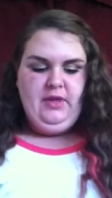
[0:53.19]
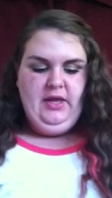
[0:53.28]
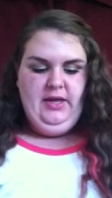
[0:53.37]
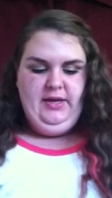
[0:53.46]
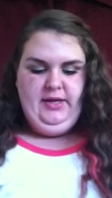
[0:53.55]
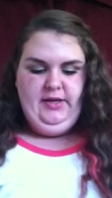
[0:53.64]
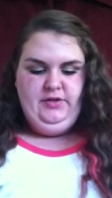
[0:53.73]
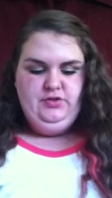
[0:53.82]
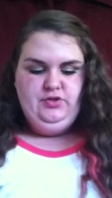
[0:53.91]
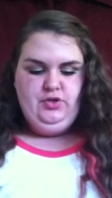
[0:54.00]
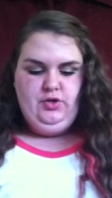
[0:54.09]
and
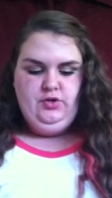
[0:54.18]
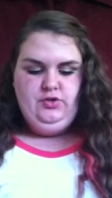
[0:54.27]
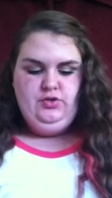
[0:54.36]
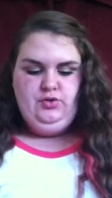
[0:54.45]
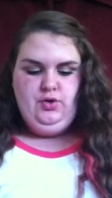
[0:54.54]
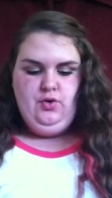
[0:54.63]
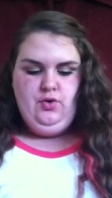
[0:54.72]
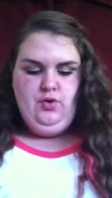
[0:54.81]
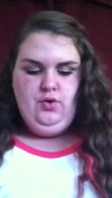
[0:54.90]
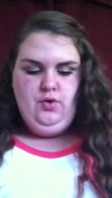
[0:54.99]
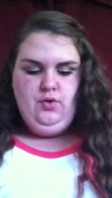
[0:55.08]
answer
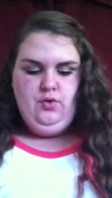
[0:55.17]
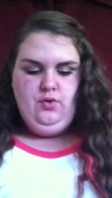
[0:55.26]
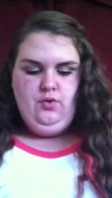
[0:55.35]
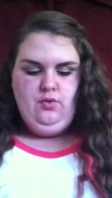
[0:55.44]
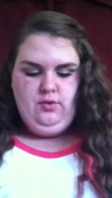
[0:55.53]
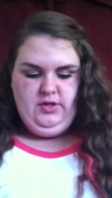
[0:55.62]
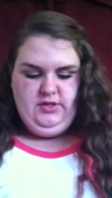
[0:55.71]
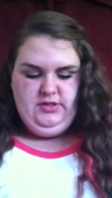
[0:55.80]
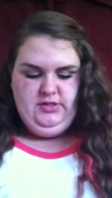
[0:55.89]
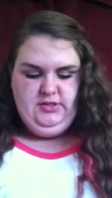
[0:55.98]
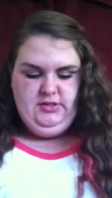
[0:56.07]
so let's
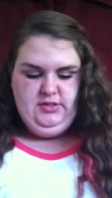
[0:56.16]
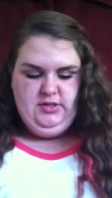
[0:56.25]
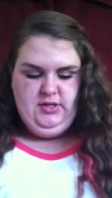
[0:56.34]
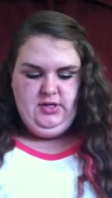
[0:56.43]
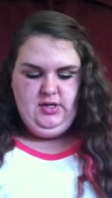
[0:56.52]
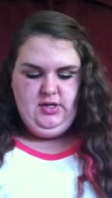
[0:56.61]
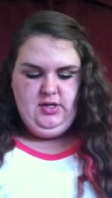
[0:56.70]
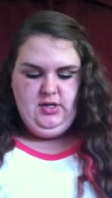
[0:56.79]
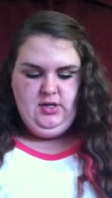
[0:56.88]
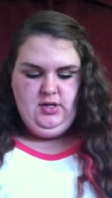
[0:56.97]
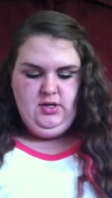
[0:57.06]

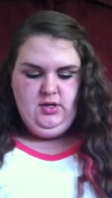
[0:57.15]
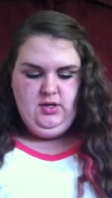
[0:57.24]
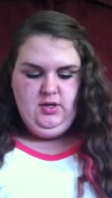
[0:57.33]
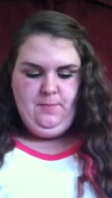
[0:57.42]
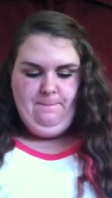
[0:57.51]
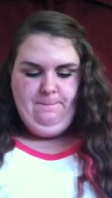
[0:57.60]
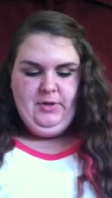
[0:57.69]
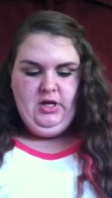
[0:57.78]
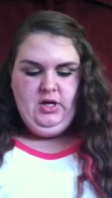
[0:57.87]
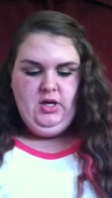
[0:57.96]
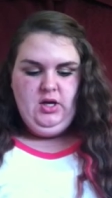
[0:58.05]
see
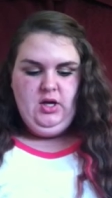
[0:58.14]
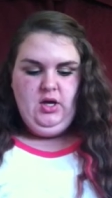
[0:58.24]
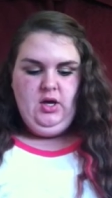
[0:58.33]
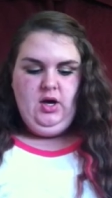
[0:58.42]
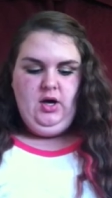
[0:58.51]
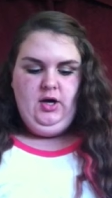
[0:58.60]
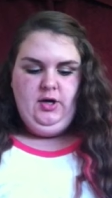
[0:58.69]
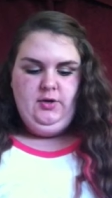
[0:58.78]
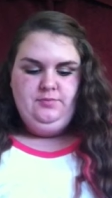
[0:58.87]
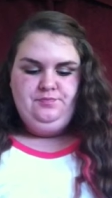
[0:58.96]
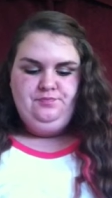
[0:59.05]

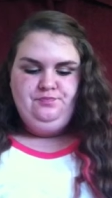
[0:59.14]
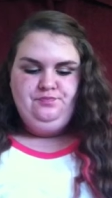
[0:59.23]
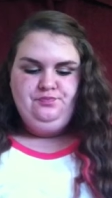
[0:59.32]
um